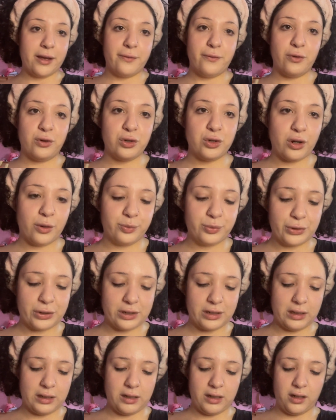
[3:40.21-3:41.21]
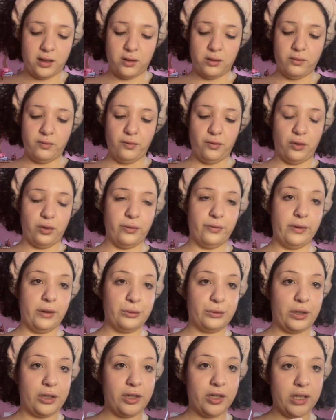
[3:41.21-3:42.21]
ever shopped online for
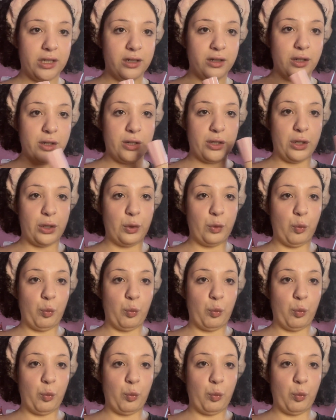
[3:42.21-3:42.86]
foundation. So,